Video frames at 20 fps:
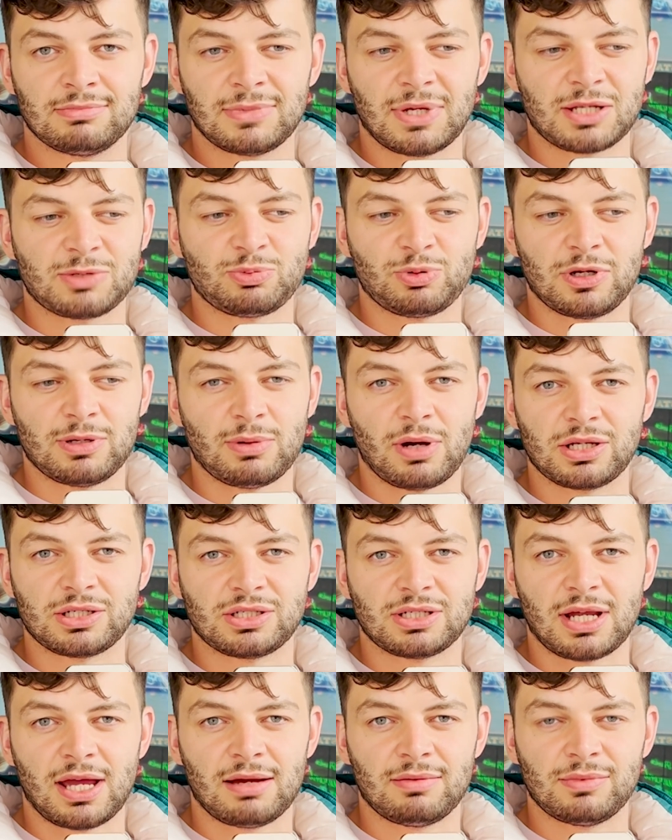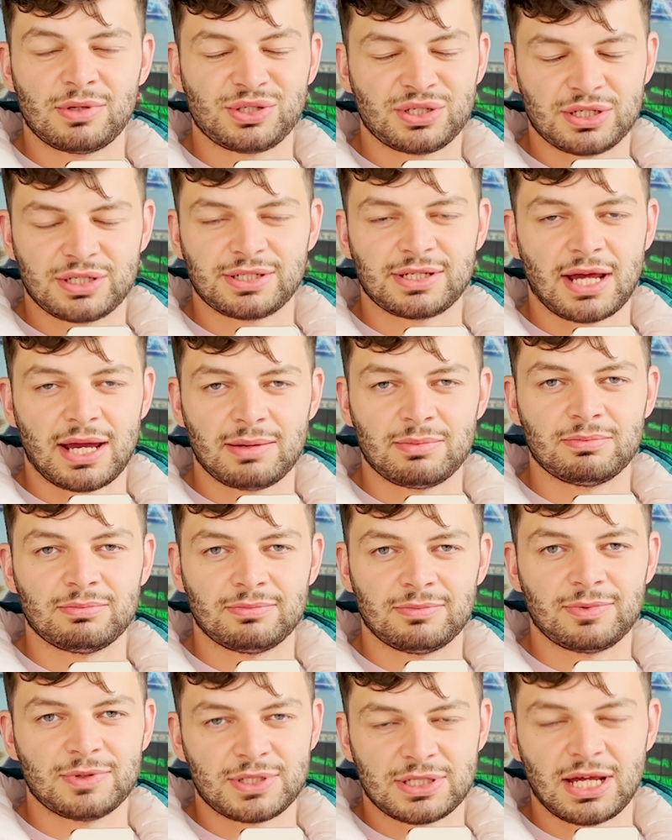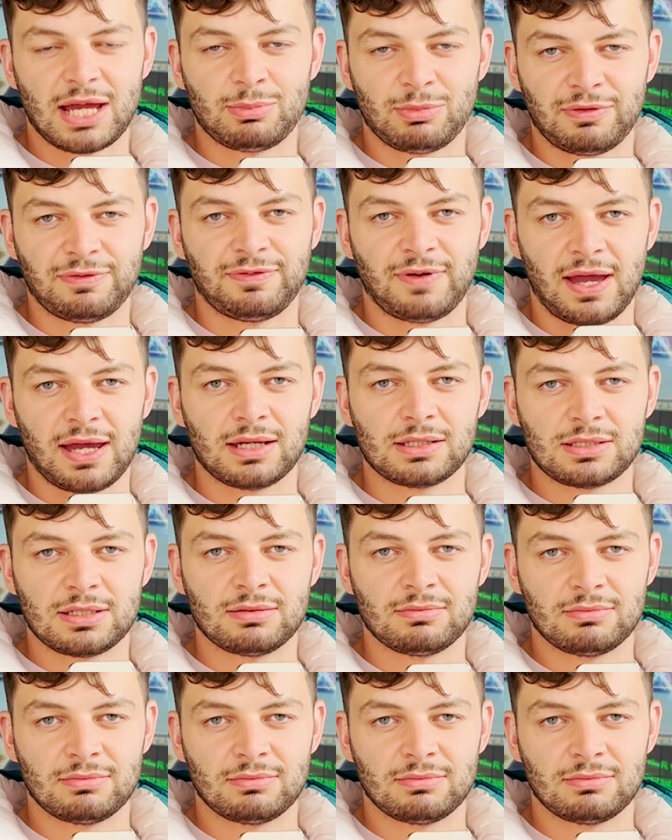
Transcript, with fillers: That's pretty much it. It's the same effect.